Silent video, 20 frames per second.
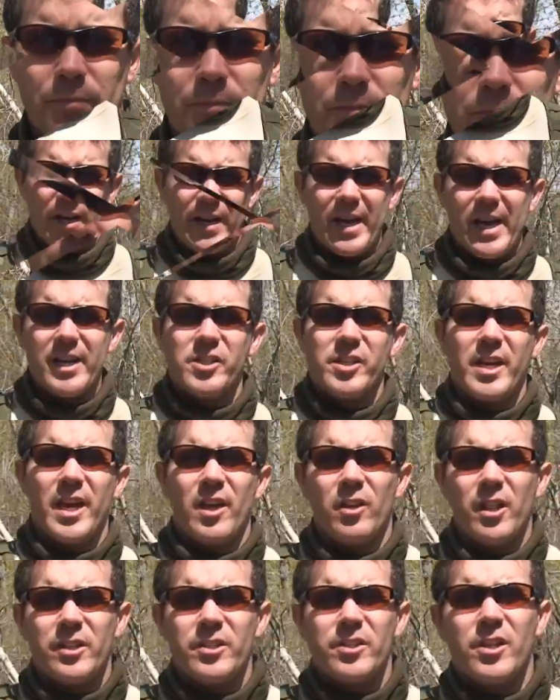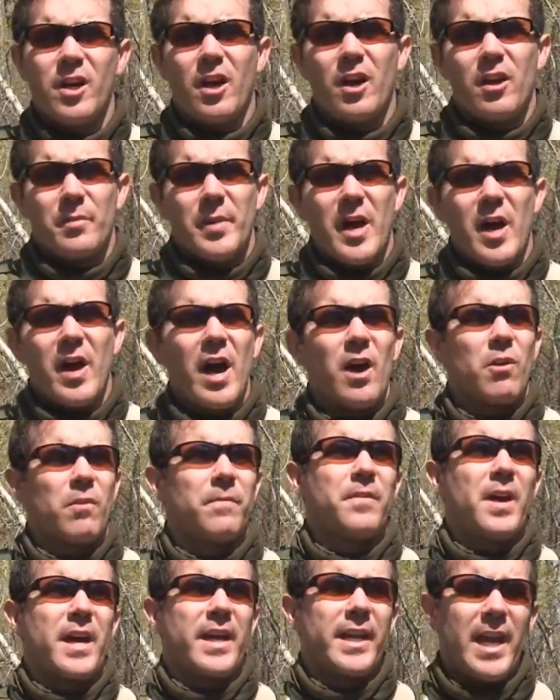Alright guys, now let's talk about how to
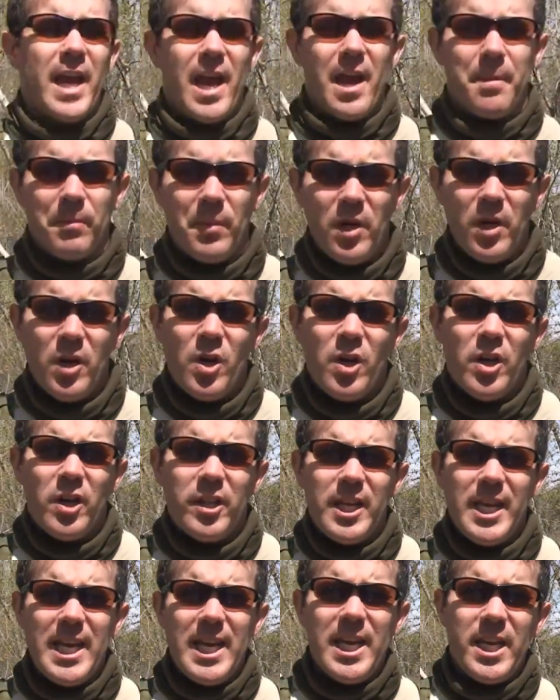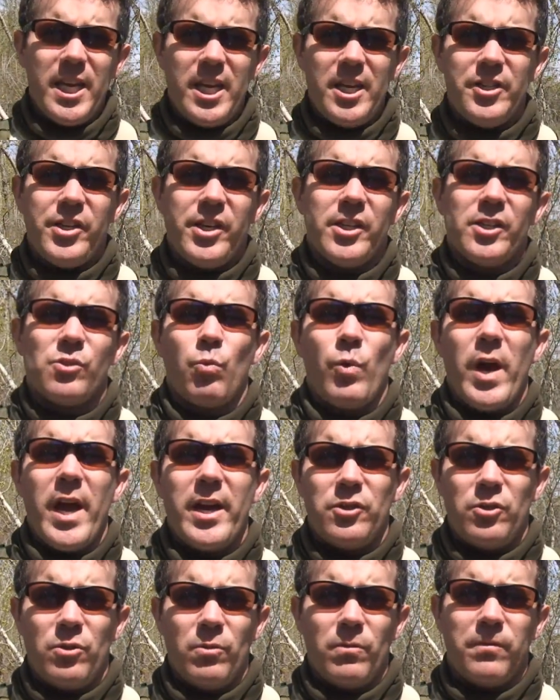find a game. The easiest
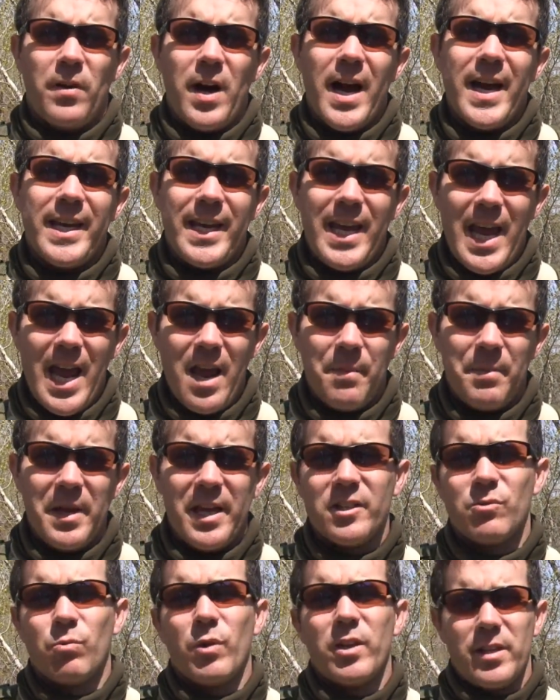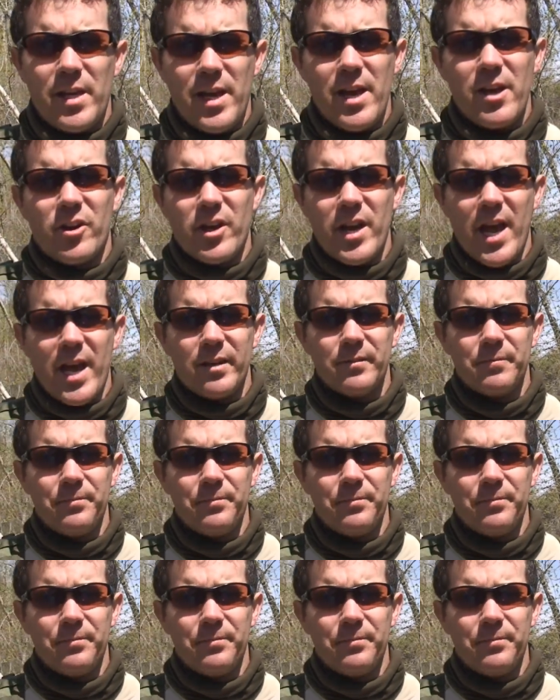way to find a game is with the internet.